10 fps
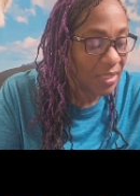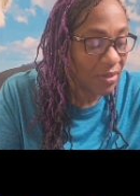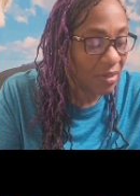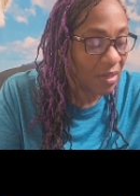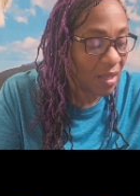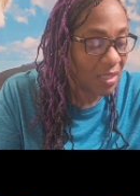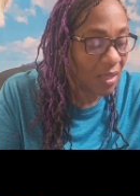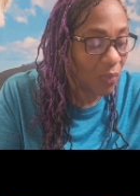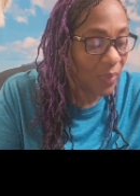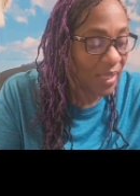and they're
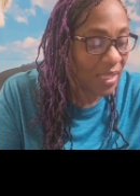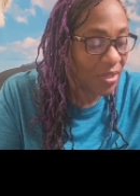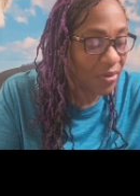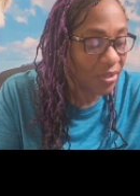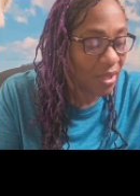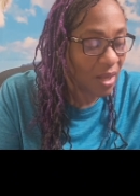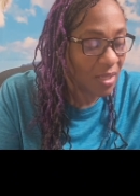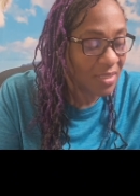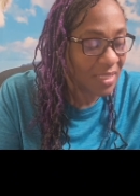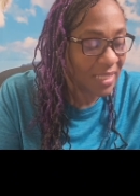locked away in their
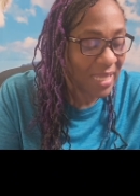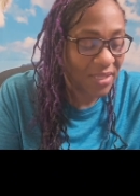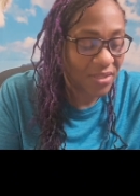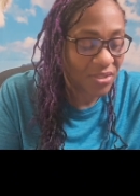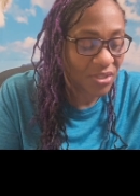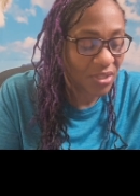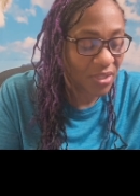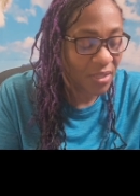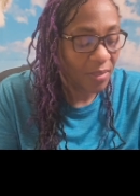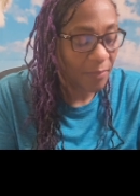toxic
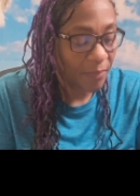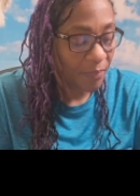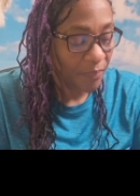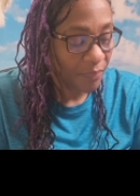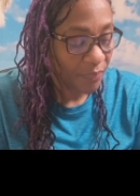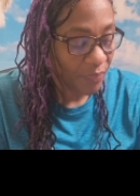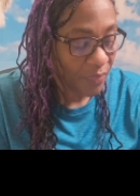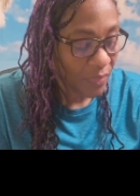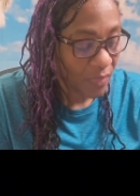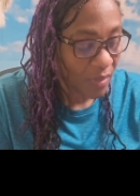energy.
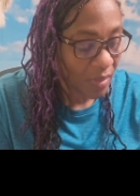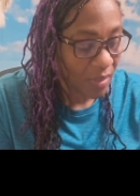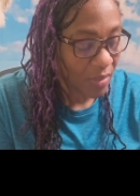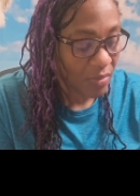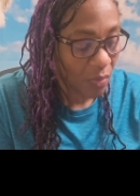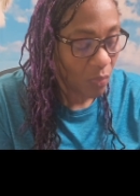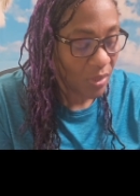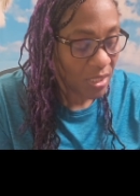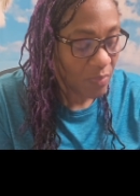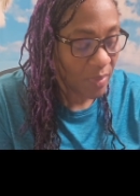
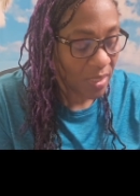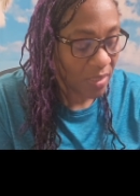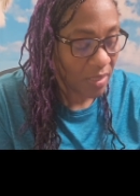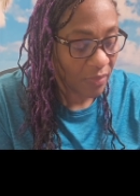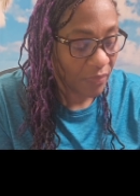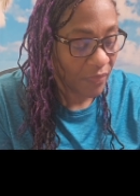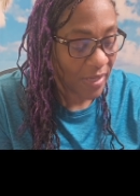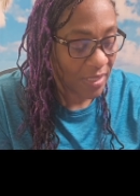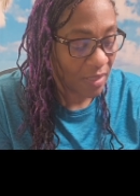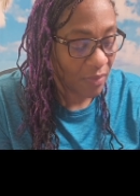Someone is bidding their
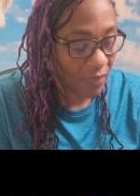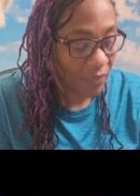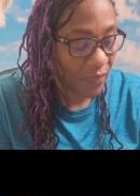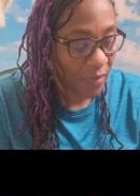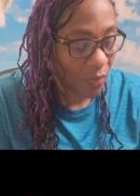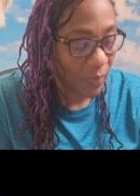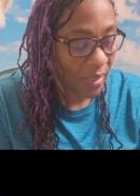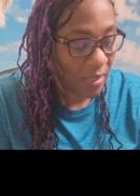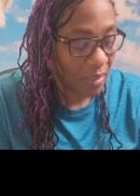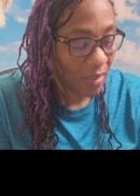final
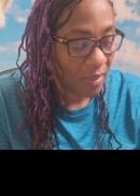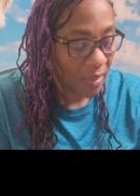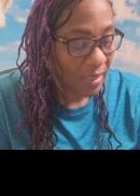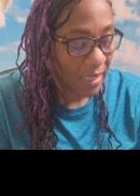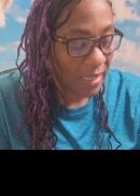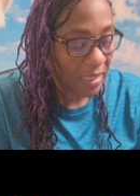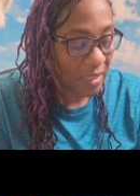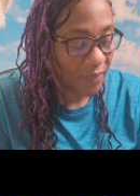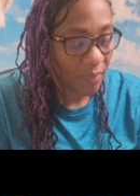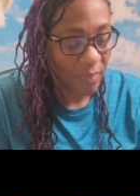farewell and
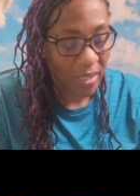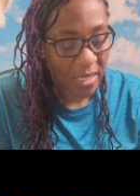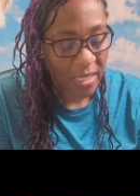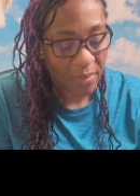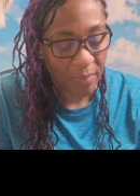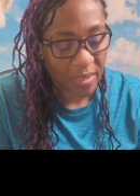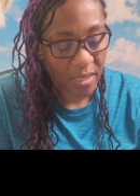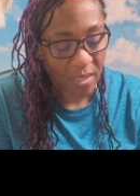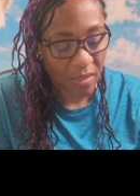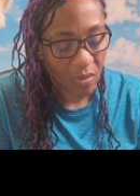leaving behind,
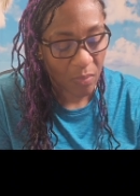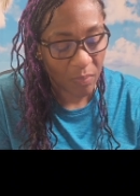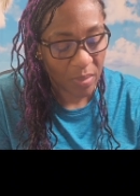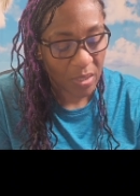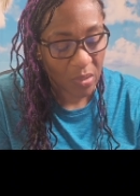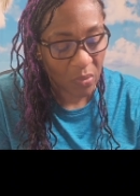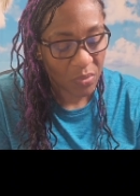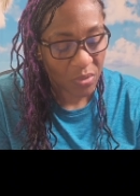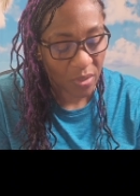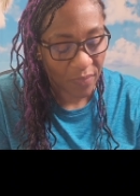making a complete
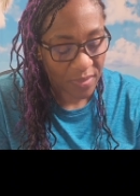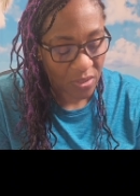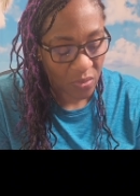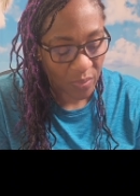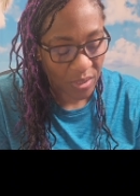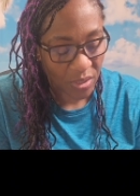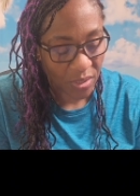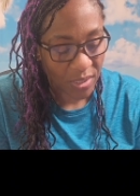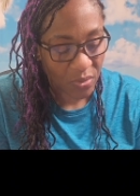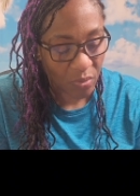closure of a
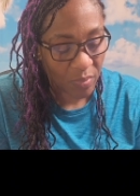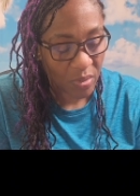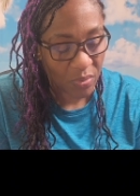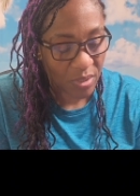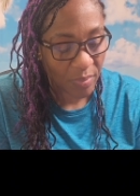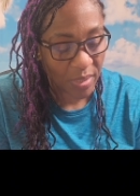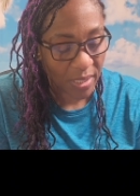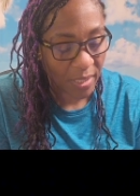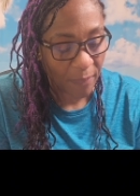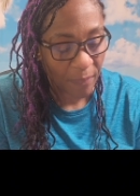situation. This could be you,
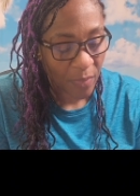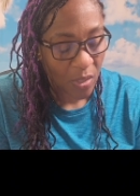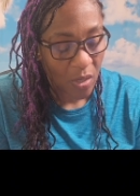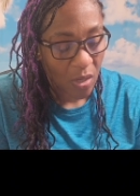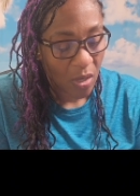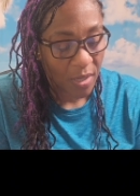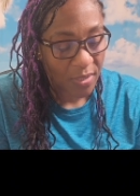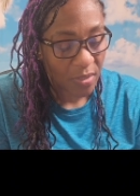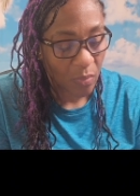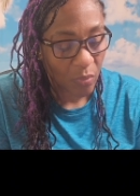Gemini,
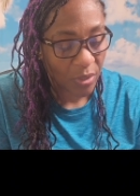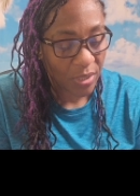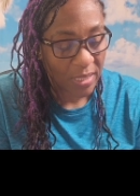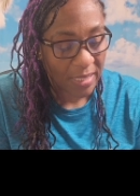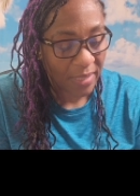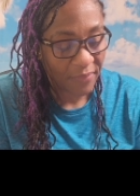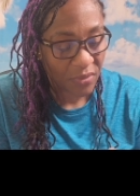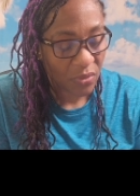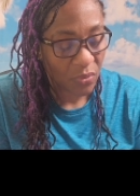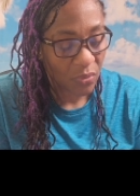or someone
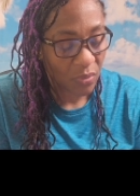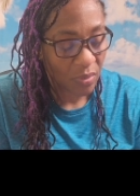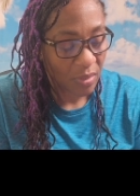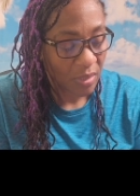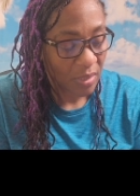left you,